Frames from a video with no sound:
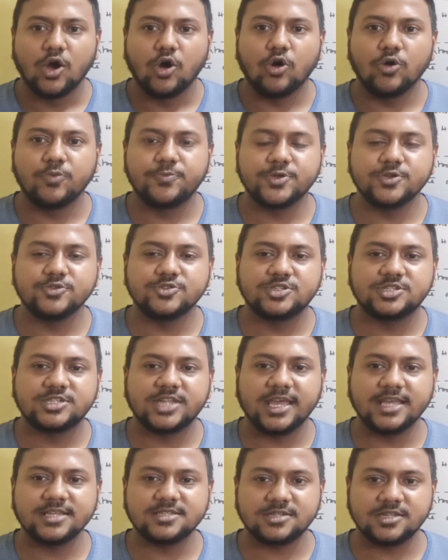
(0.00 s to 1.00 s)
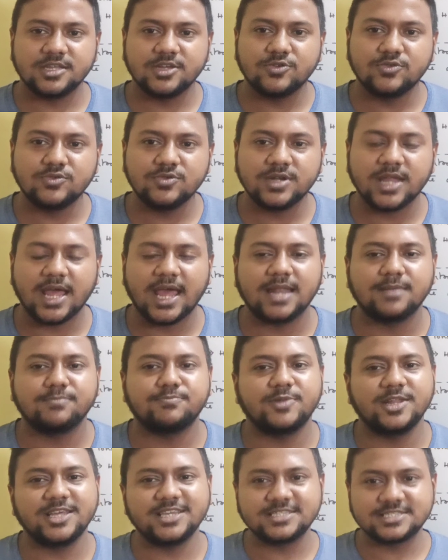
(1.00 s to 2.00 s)
Hope you stay tuned
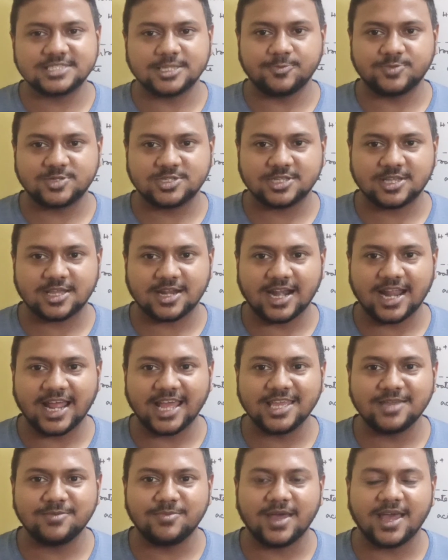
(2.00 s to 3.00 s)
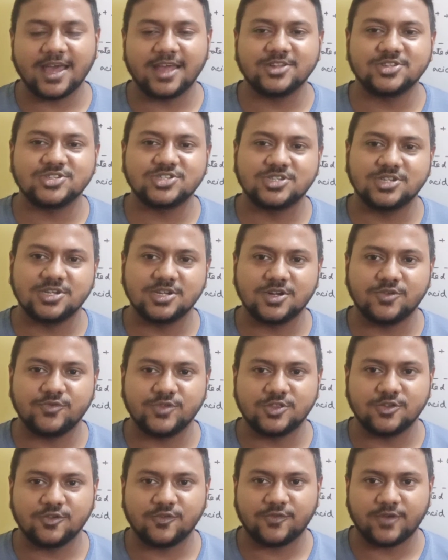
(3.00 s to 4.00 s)
and please subscribe and share
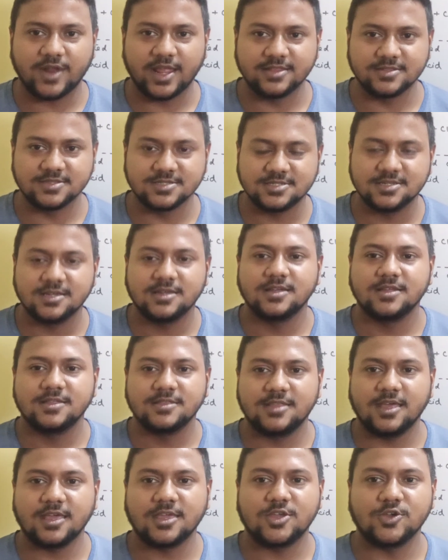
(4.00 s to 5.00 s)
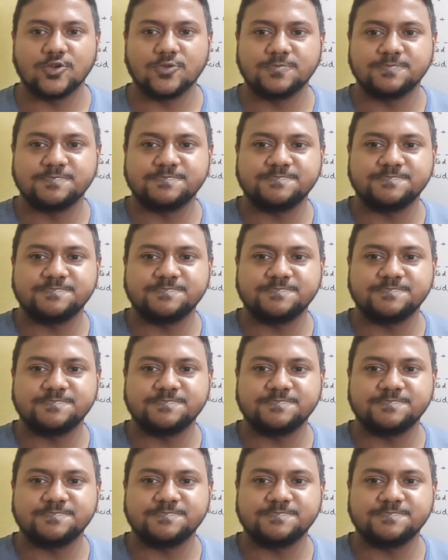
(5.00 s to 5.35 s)
with your friends. Thank you.